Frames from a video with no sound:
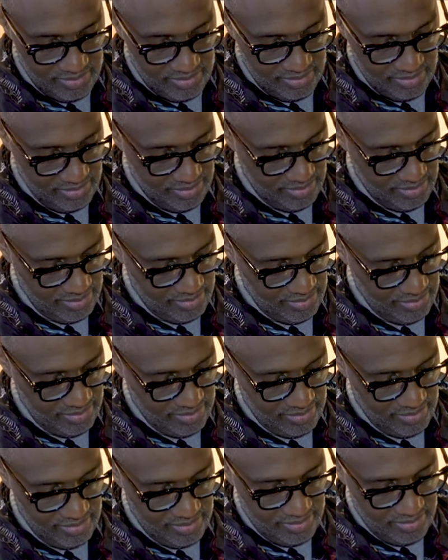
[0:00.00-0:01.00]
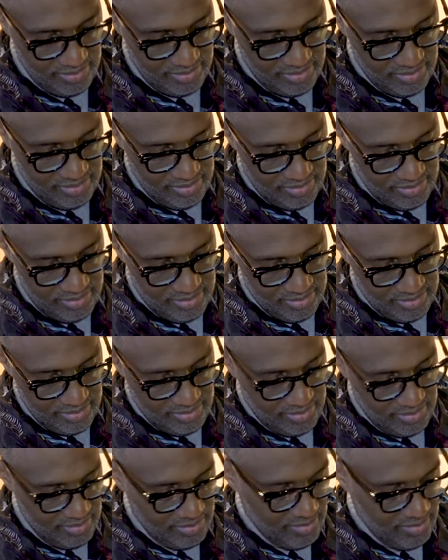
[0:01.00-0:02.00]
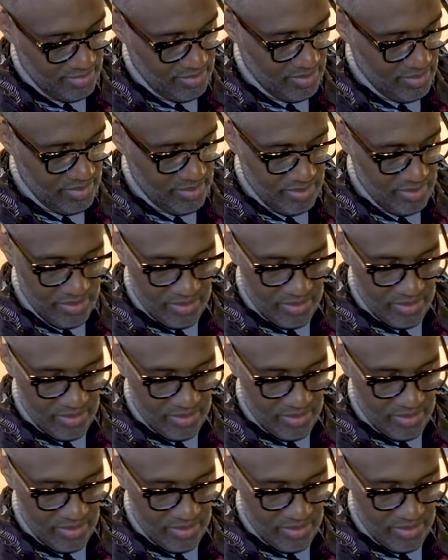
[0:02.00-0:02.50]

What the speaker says: Nobody speaks.